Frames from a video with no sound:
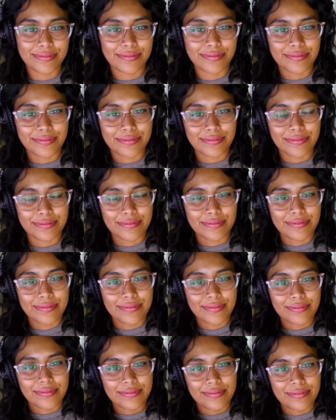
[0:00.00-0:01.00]

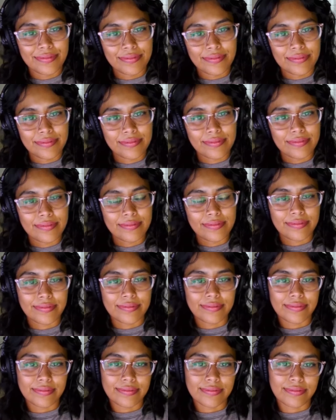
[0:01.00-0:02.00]

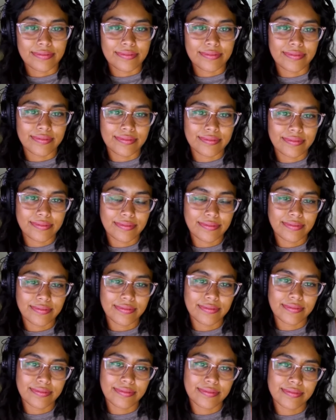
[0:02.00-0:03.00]

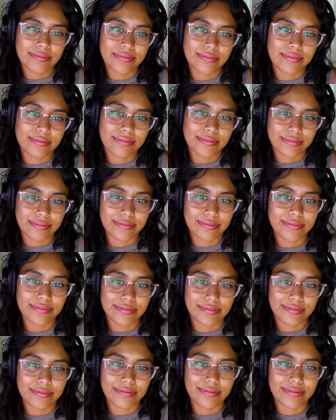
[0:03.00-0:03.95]
[no speech]